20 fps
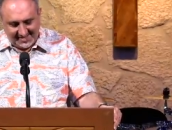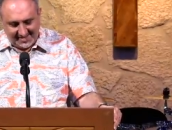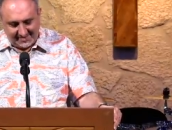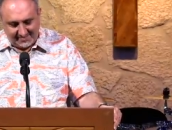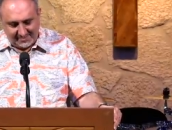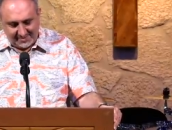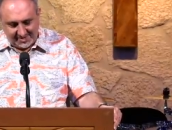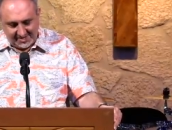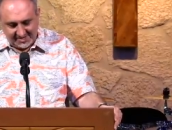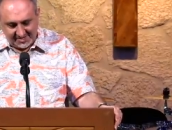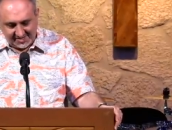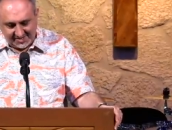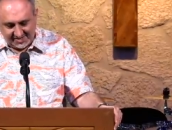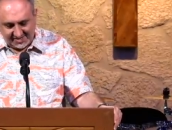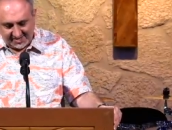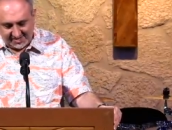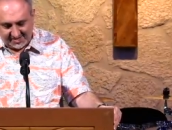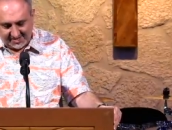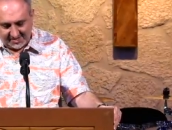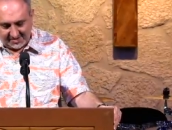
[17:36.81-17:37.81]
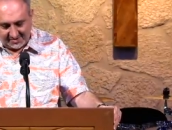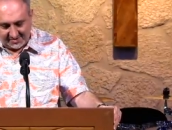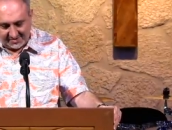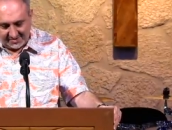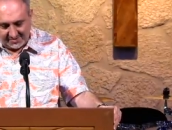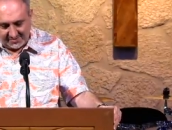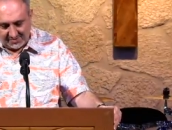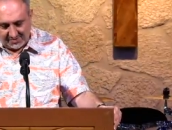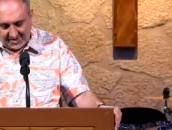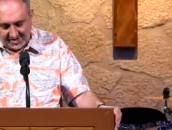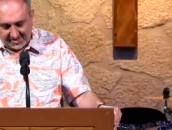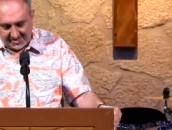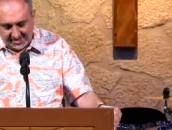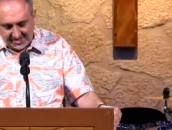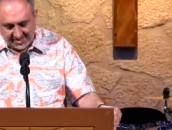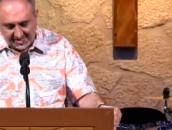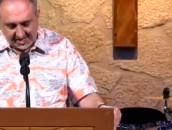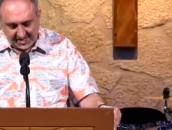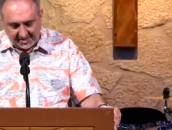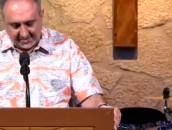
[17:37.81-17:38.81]
that brings us to the third one in
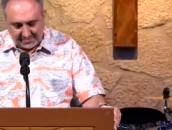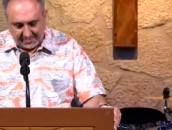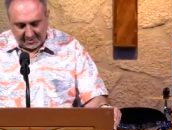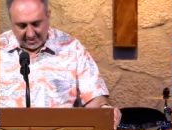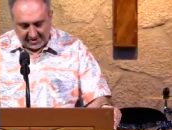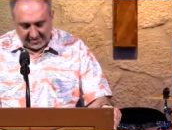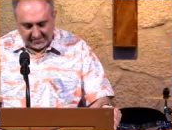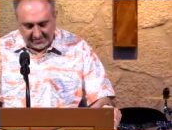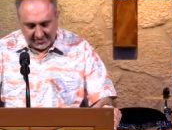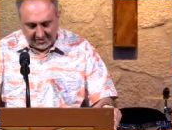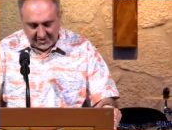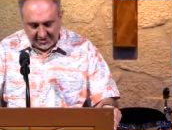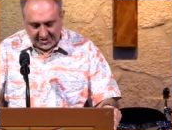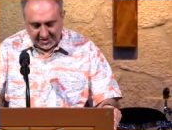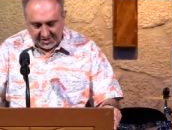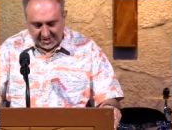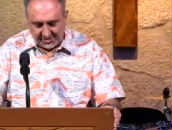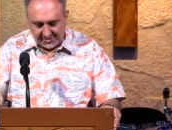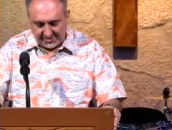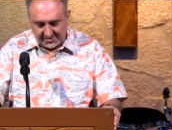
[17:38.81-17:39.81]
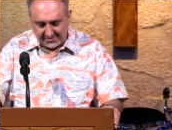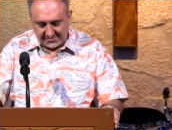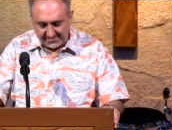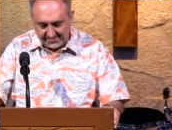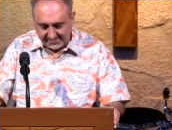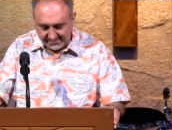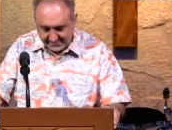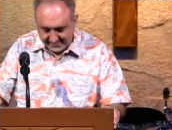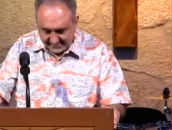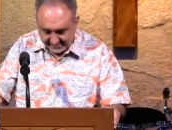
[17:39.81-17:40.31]
the second part of verse 2.